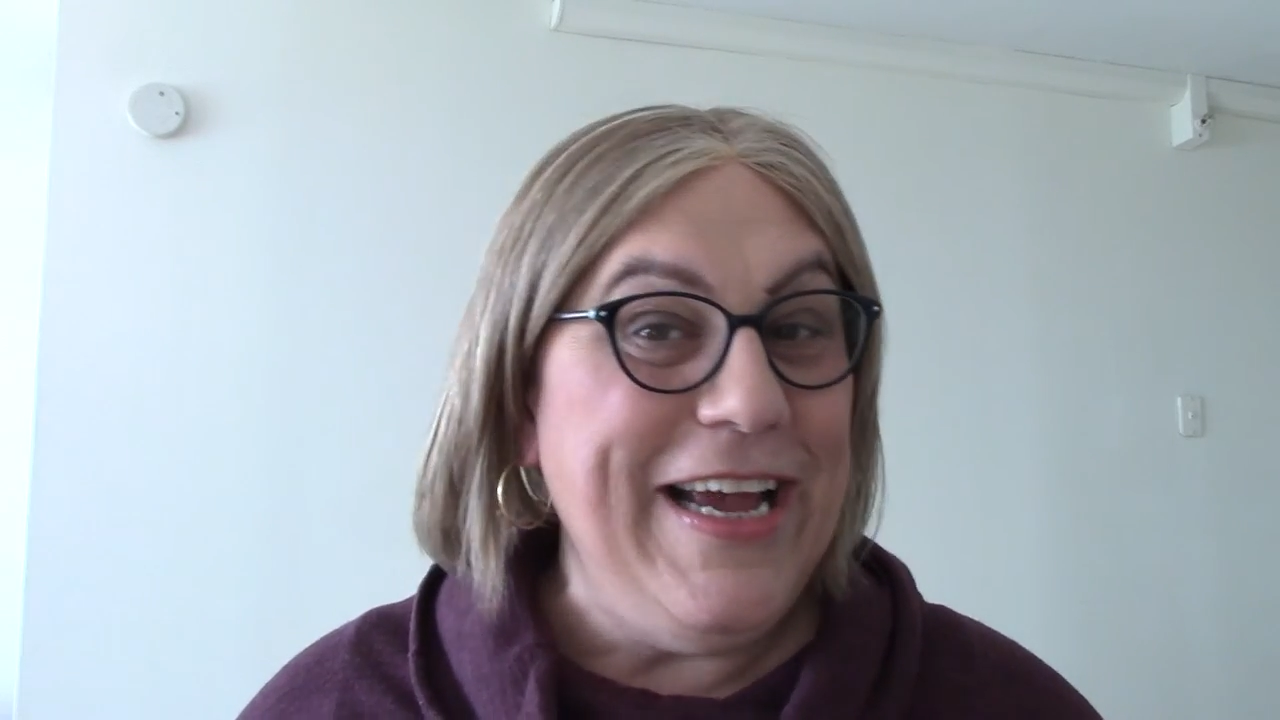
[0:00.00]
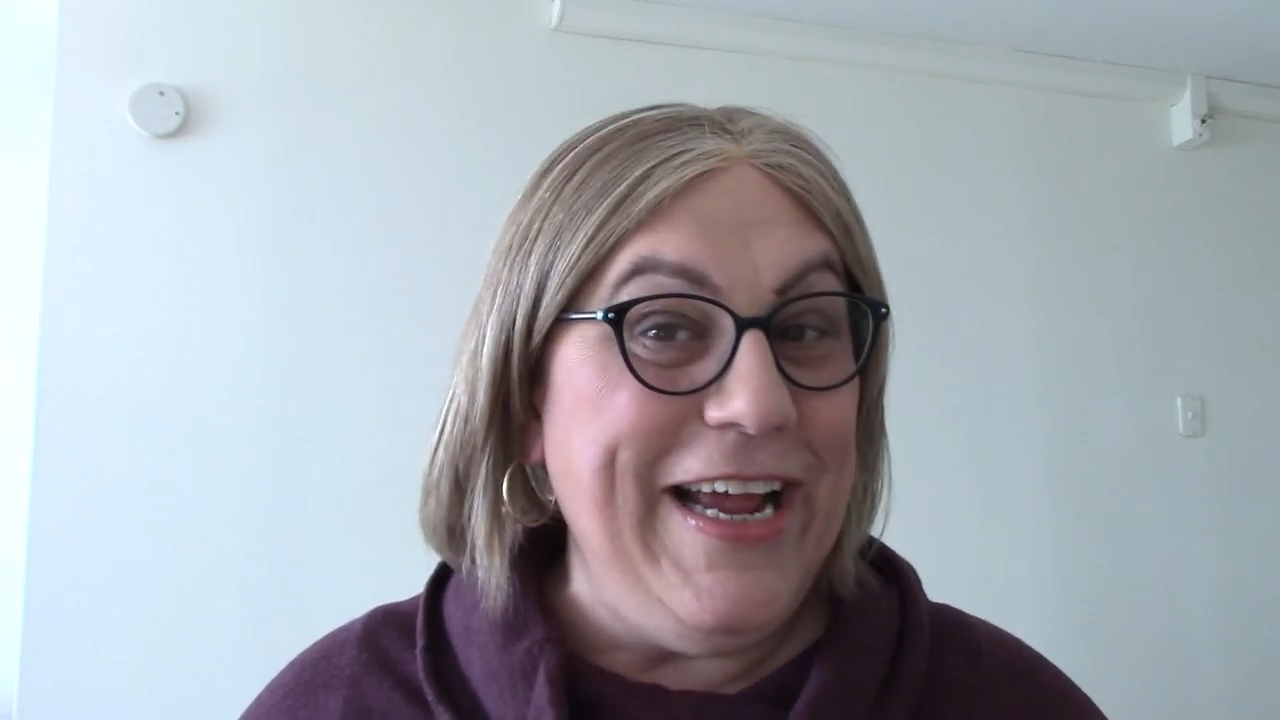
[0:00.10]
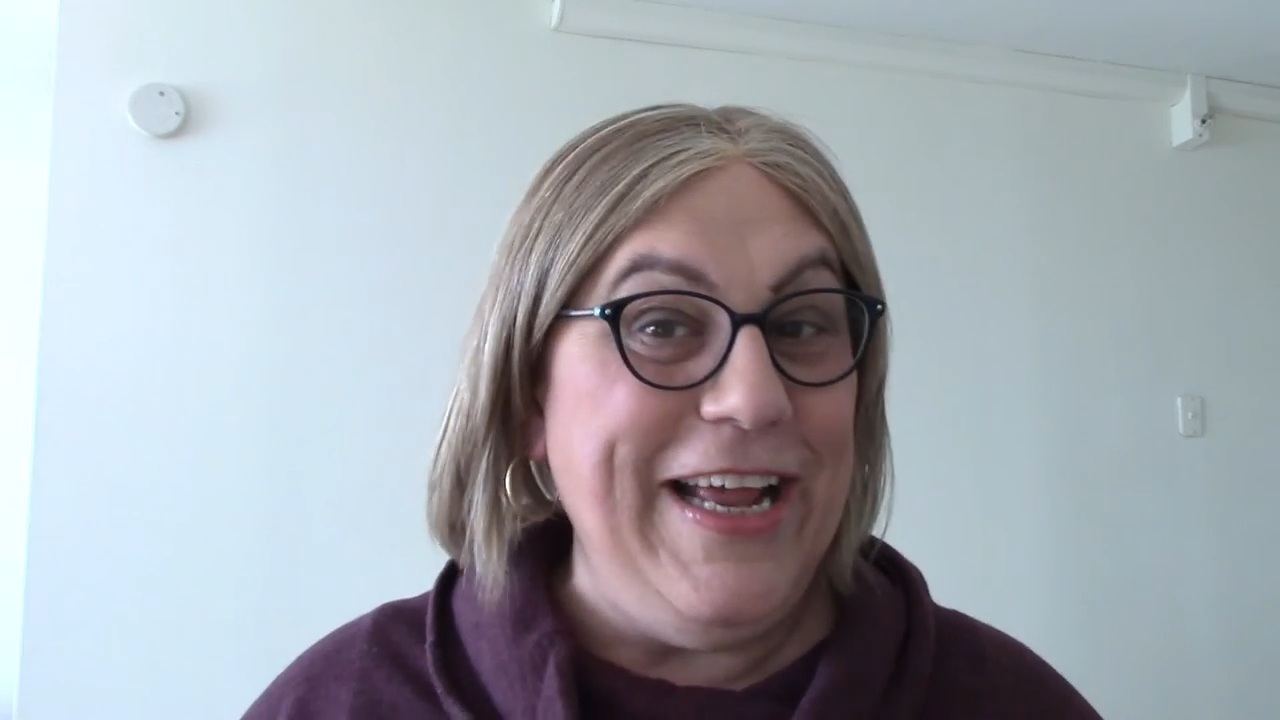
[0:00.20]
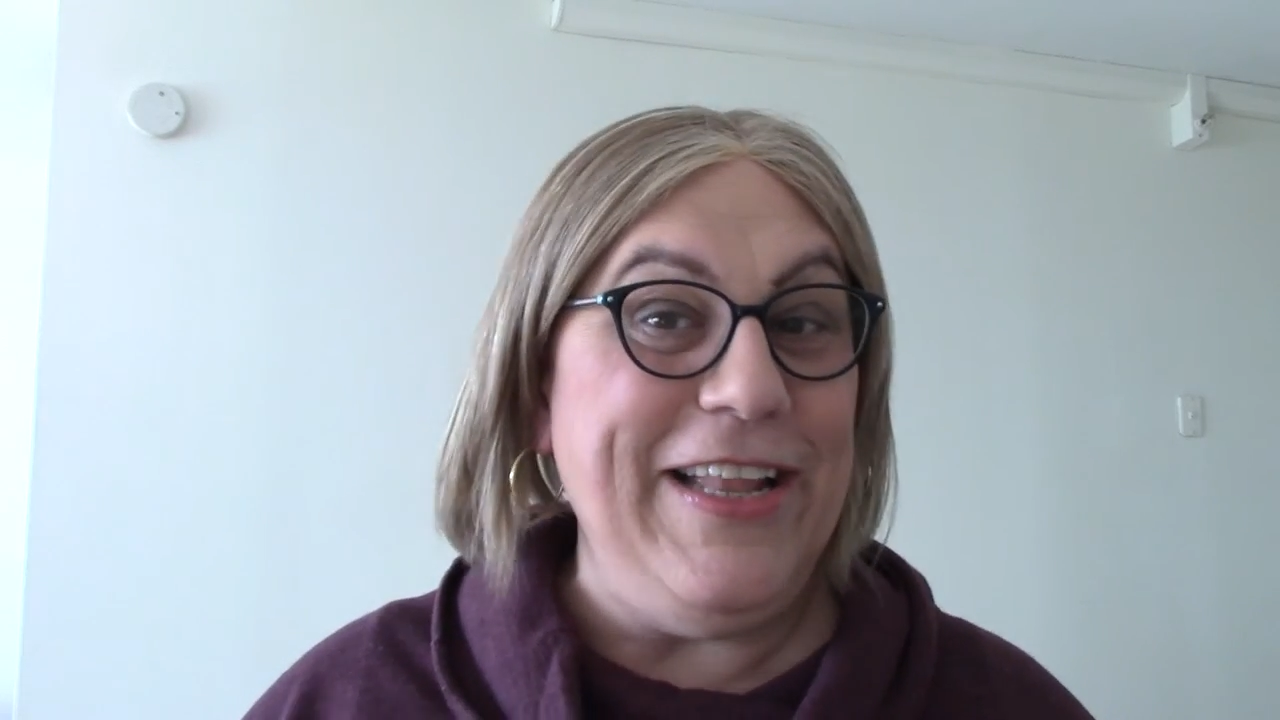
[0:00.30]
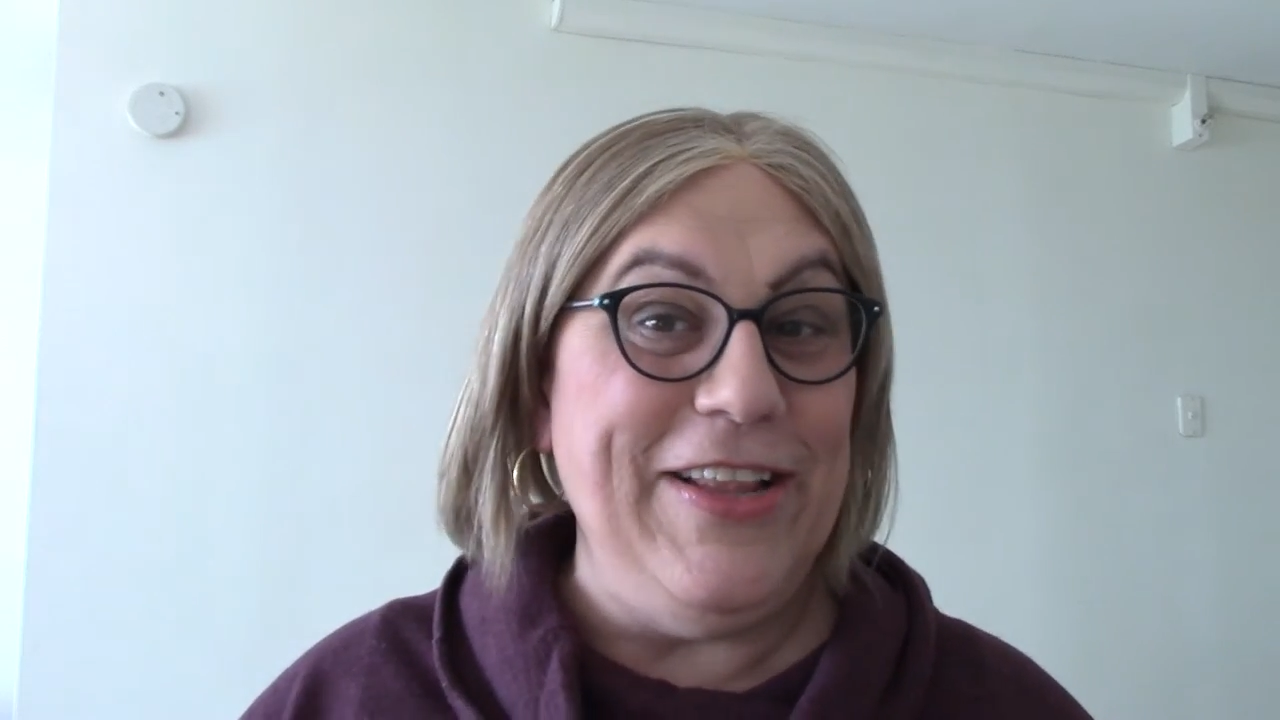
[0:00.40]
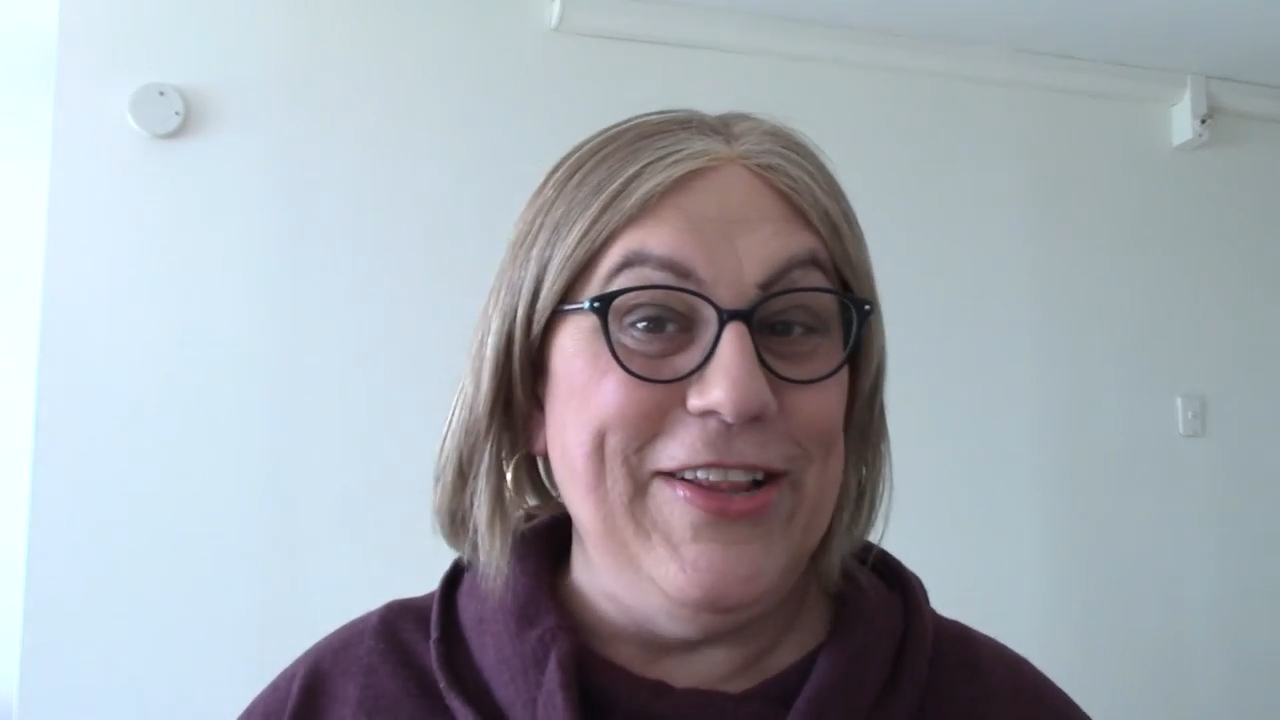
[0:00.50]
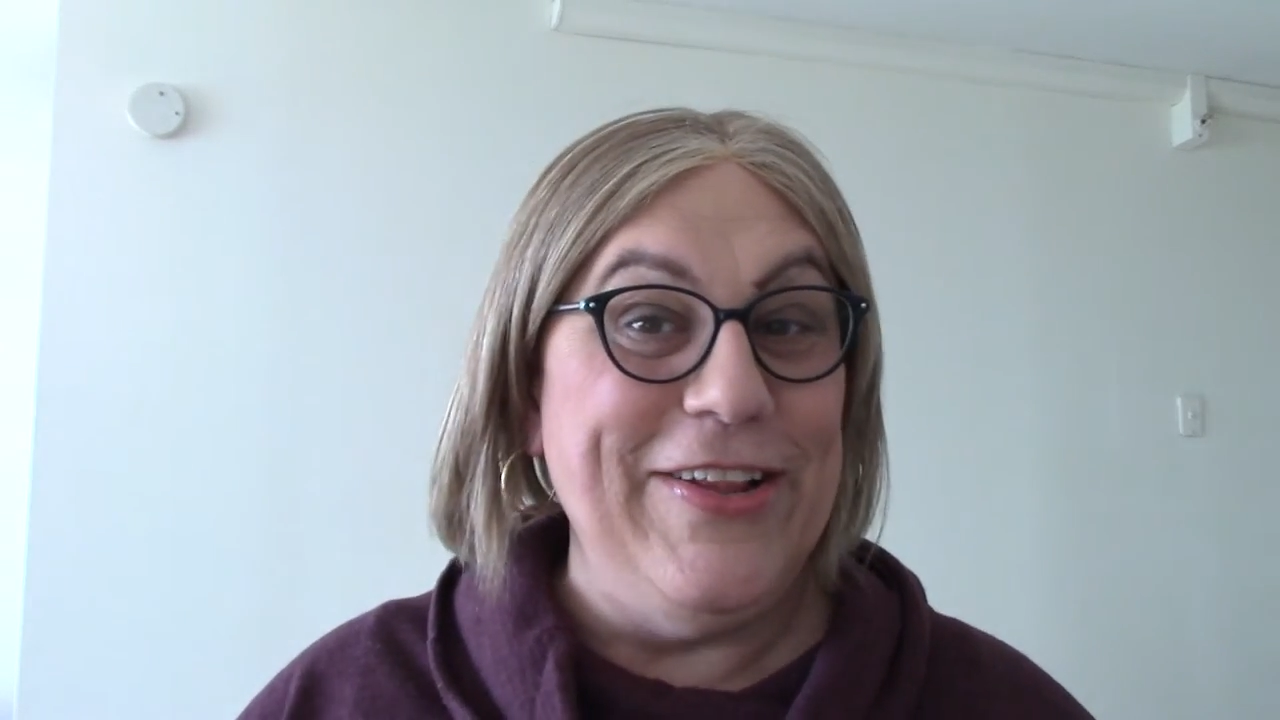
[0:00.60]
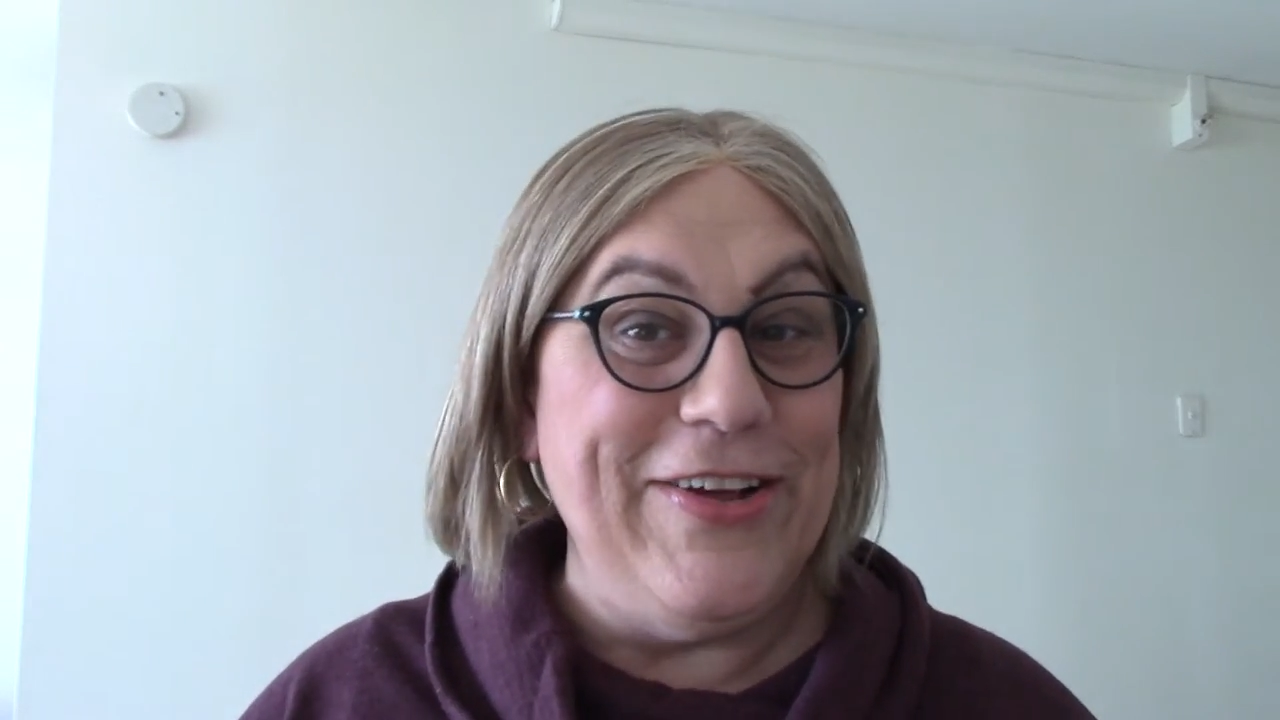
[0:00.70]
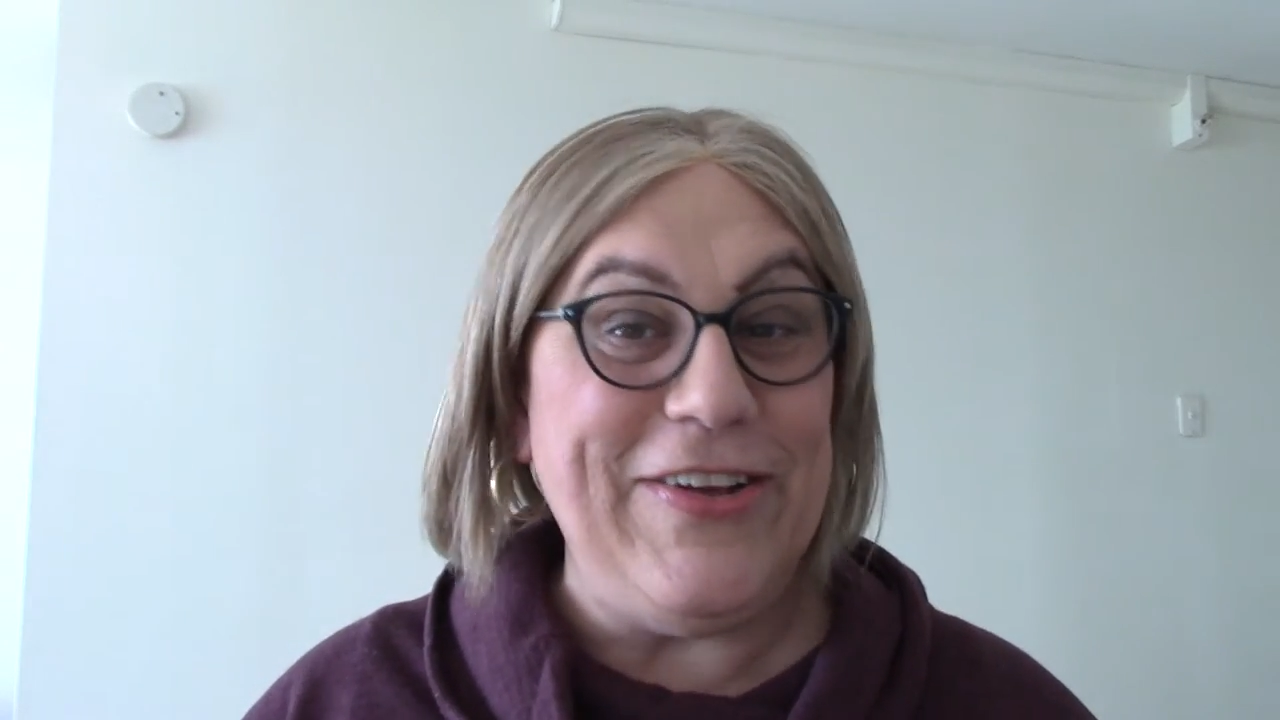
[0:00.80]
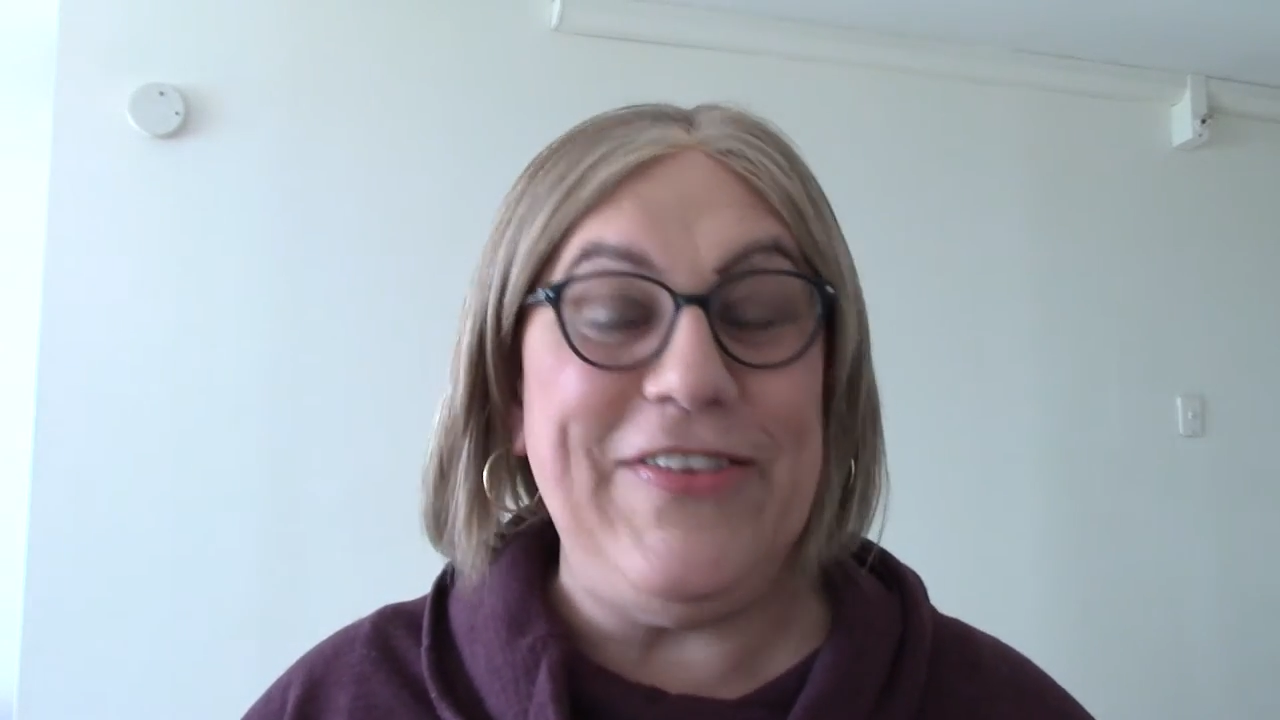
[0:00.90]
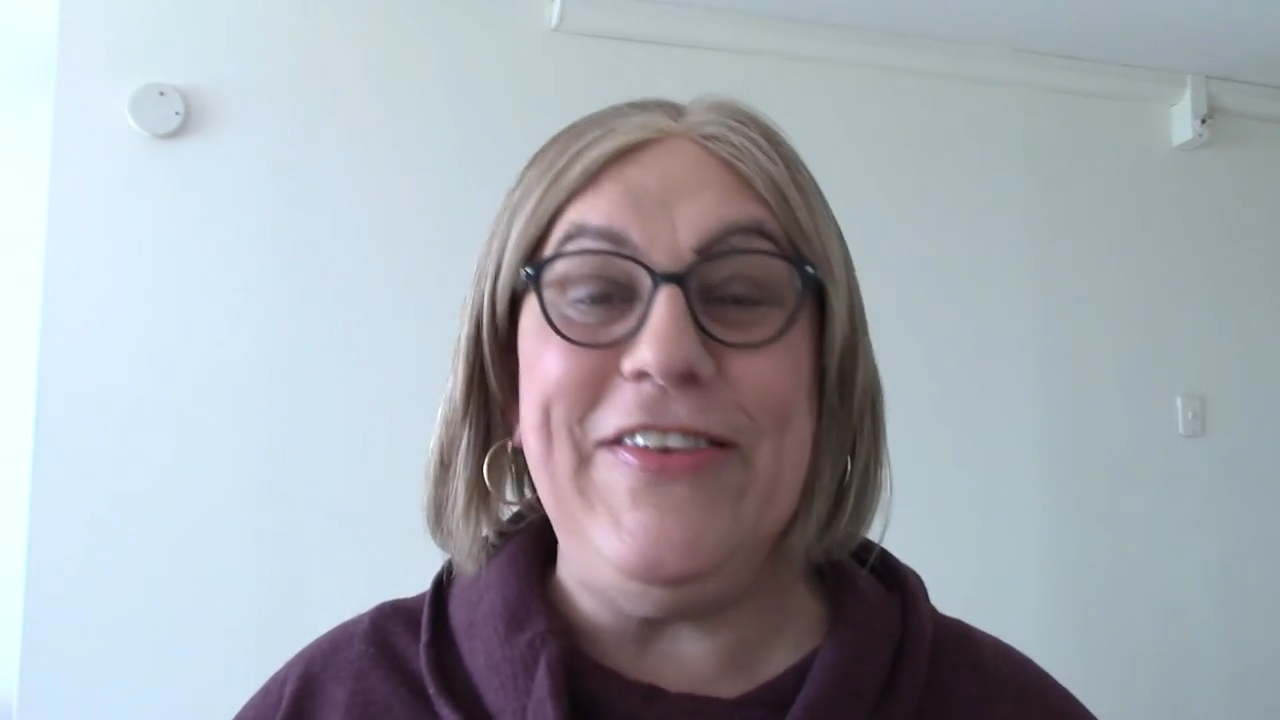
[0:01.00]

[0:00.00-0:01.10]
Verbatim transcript: It looks